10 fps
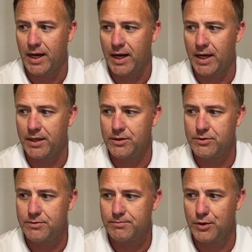
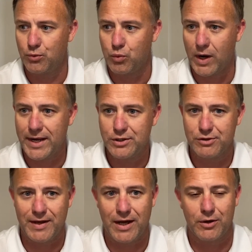And the range
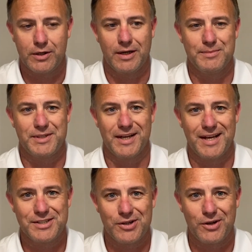of outcomes that
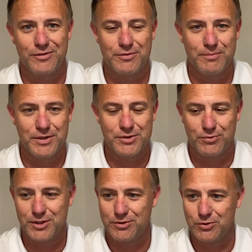I saw from this
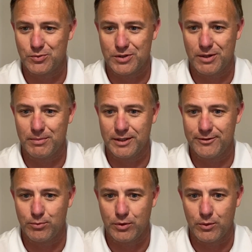research was
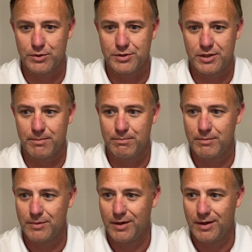unbelievable. There were some